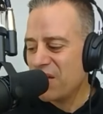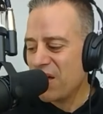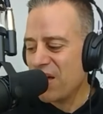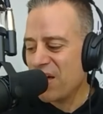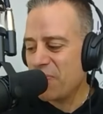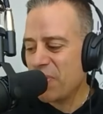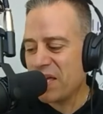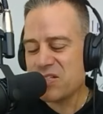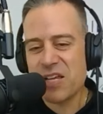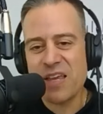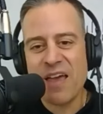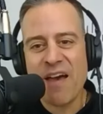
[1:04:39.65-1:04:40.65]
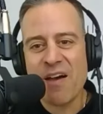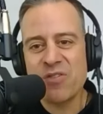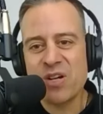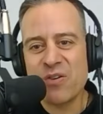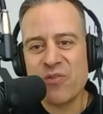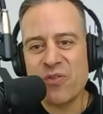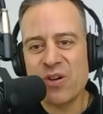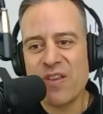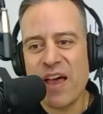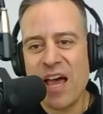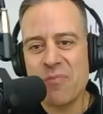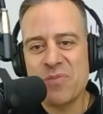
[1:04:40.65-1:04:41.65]
uh, page that you have there for your
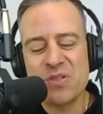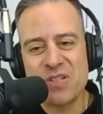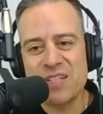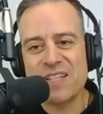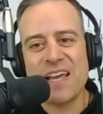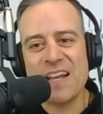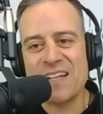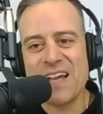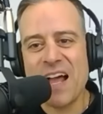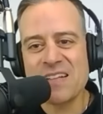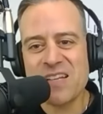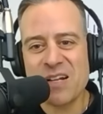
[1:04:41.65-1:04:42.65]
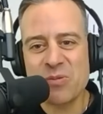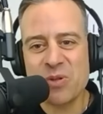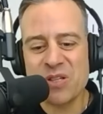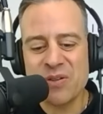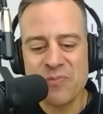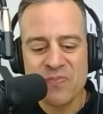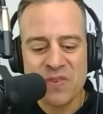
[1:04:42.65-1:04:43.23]
lab, you can get in contact with you.